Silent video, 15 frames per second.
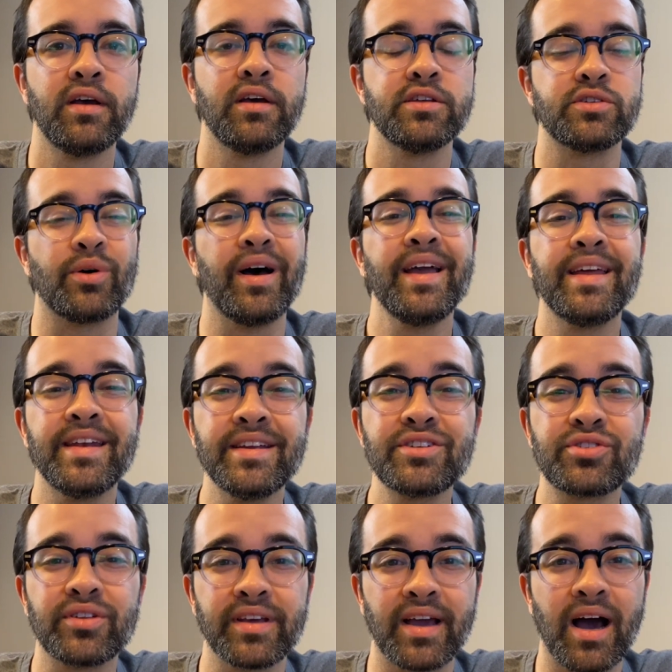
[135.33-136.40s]
So I
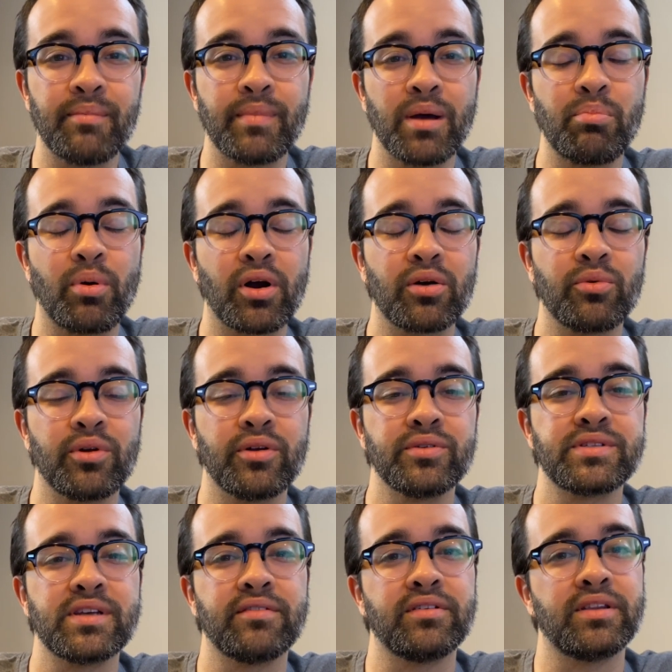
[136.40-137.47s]
initially got my Part
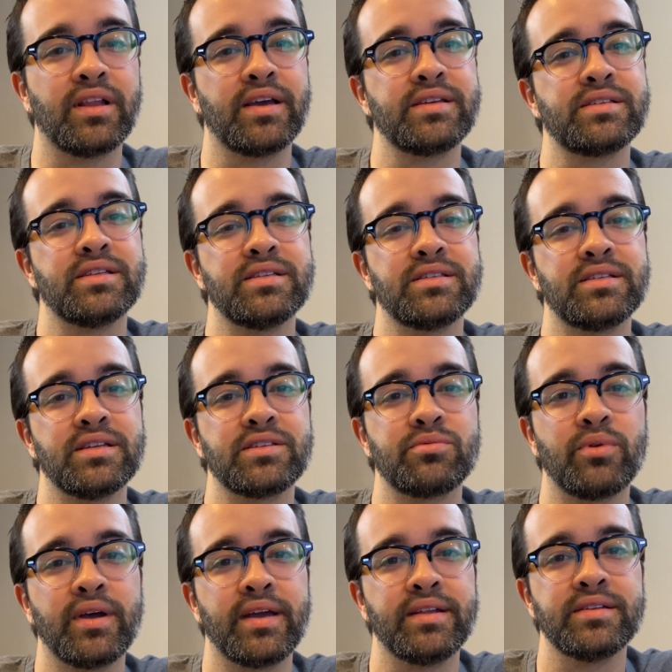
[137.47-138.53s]
107 license this
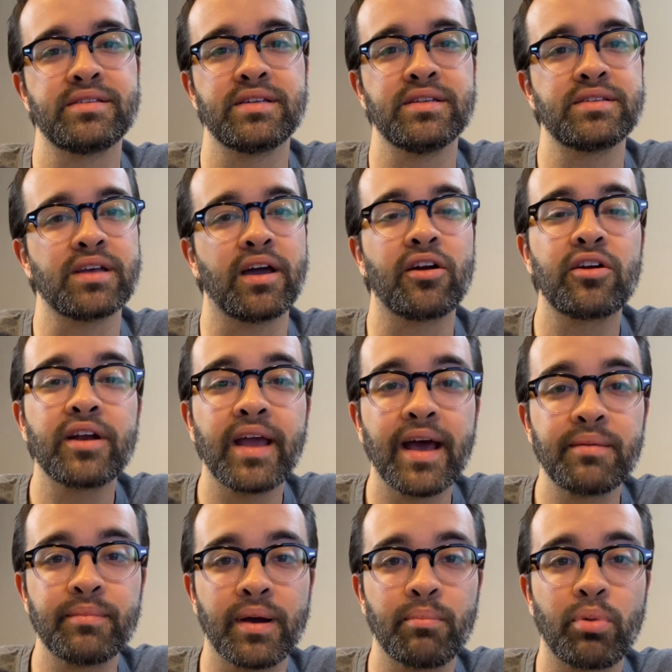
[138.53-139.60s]
way, and since I already had
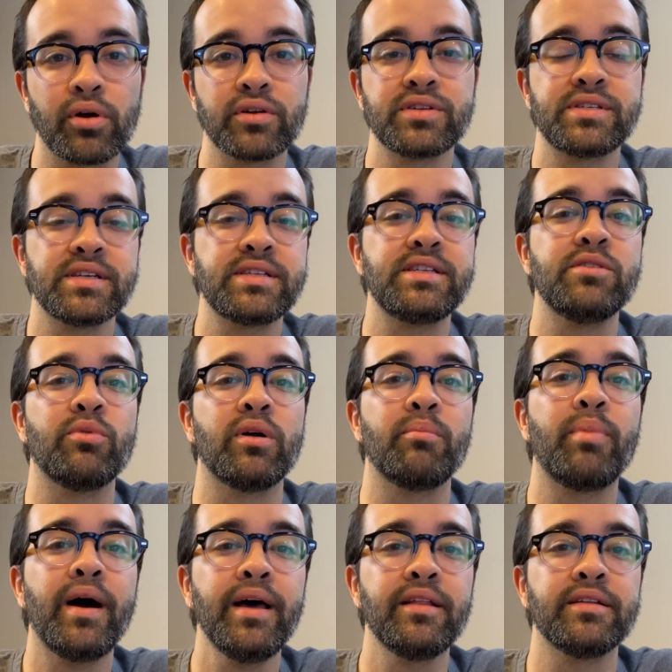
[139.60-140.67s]
my Part 61
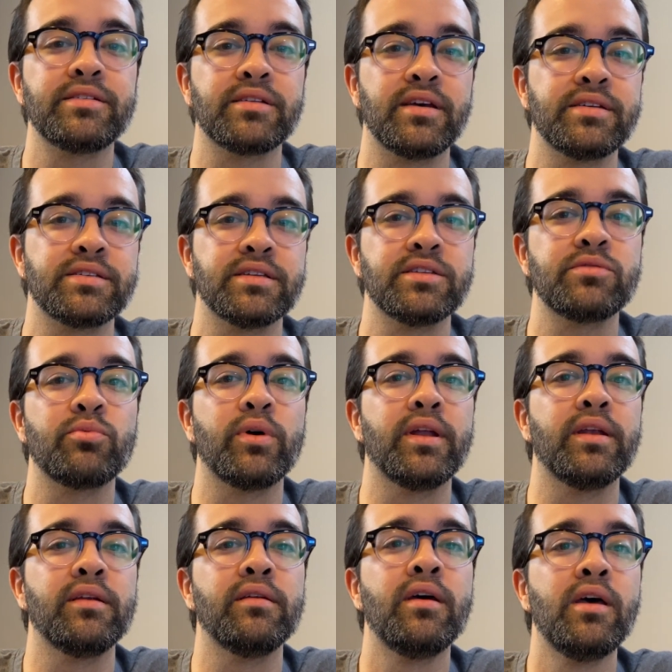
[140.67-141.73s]
pilot's license
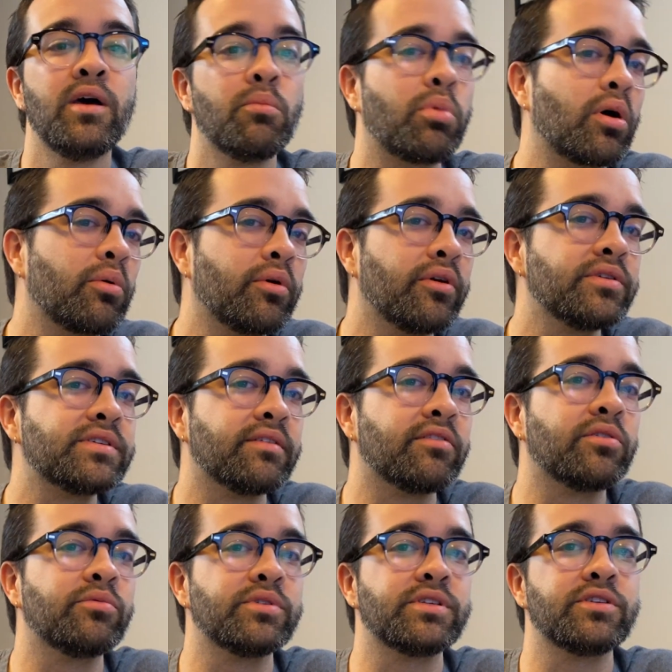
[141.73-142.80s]
when Part
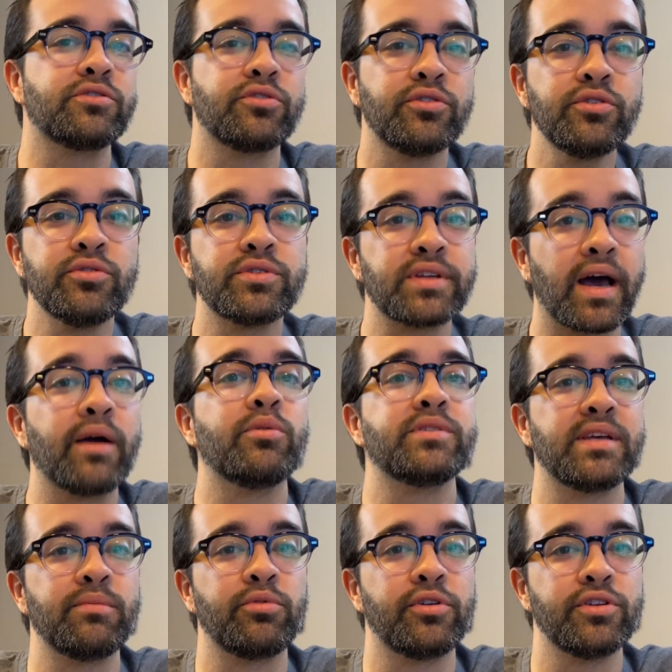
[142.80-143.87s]
107 was introduced, I was
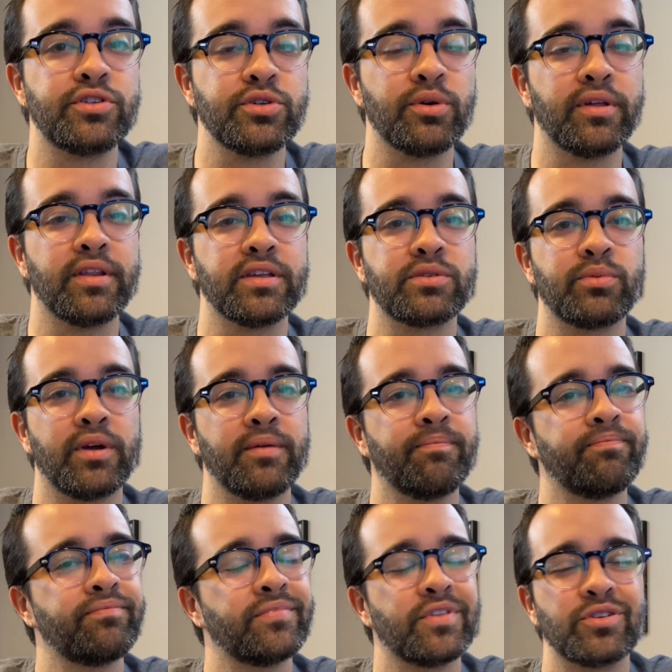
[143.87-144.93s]
able to do it this way.
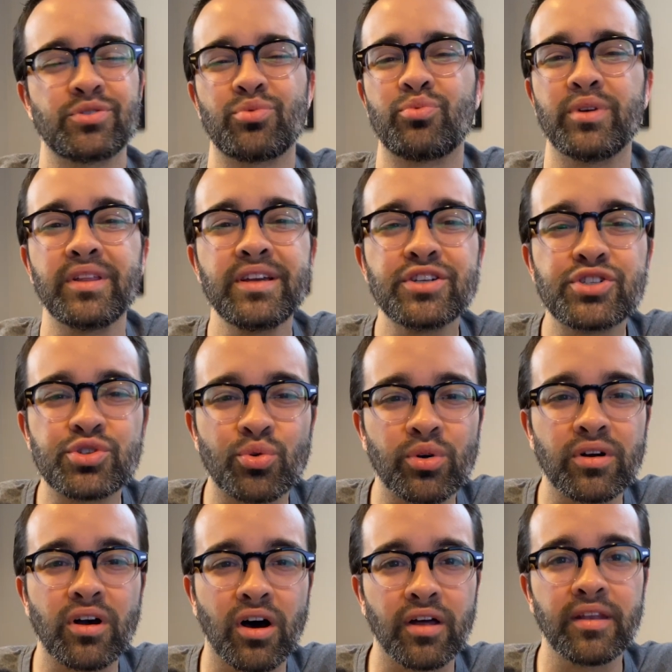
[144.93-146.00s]
There's a really
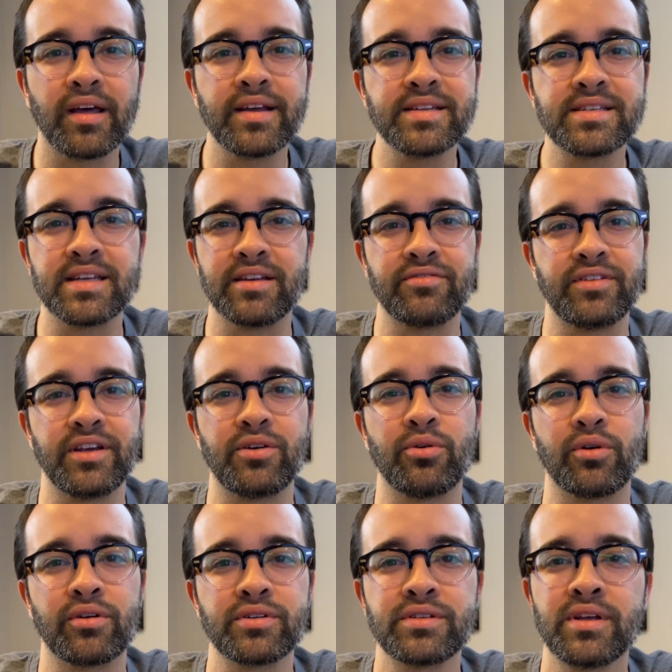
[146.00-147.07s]
short online safety
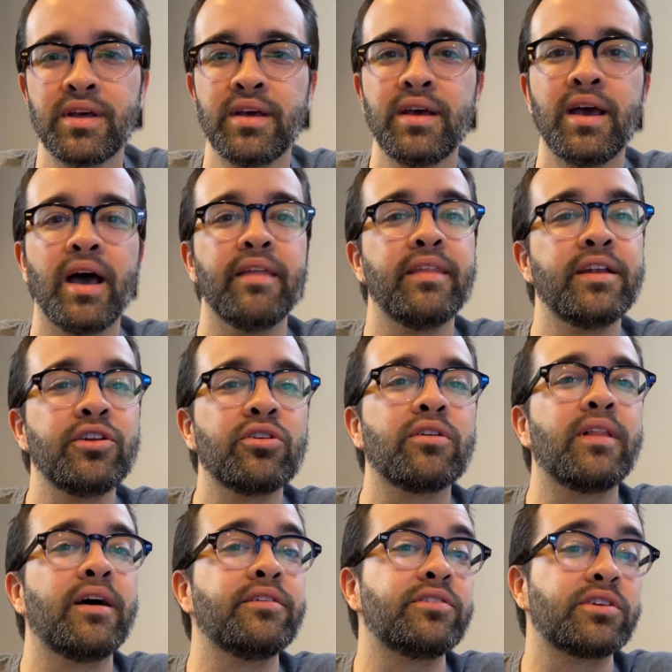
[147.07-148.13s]
course, and then you're
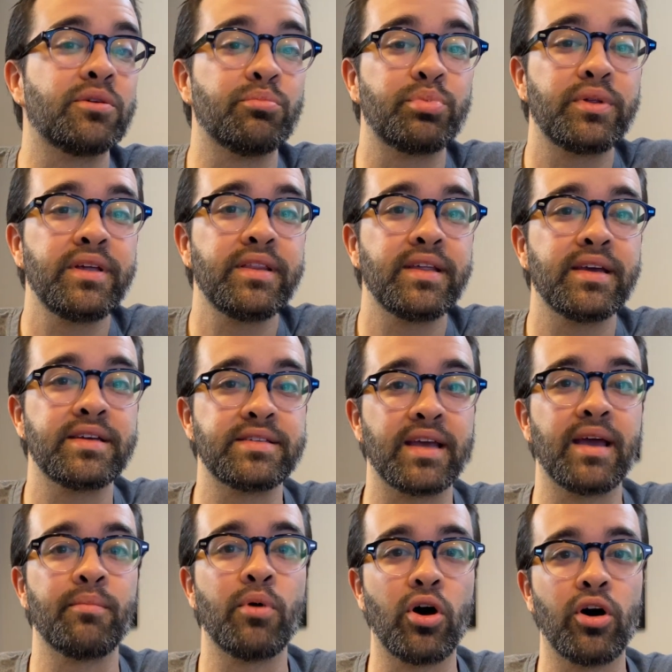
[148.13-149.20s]
allowed to complete the
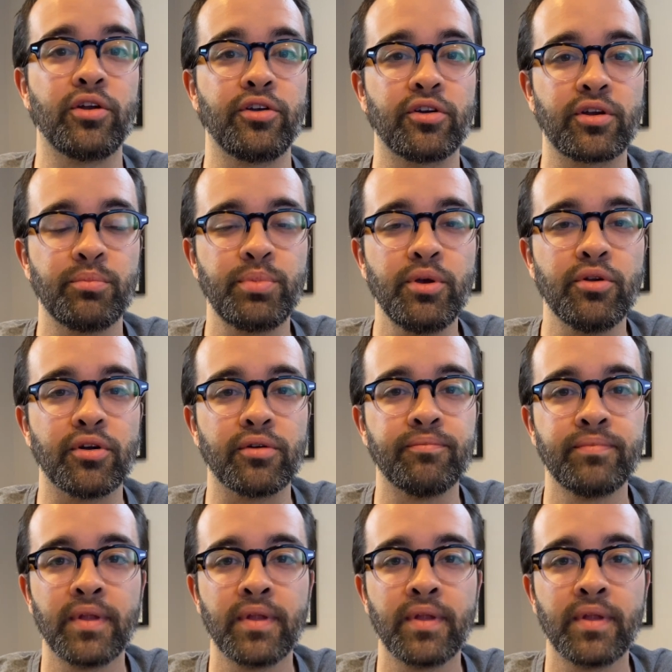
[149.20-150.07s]
exam on your computer.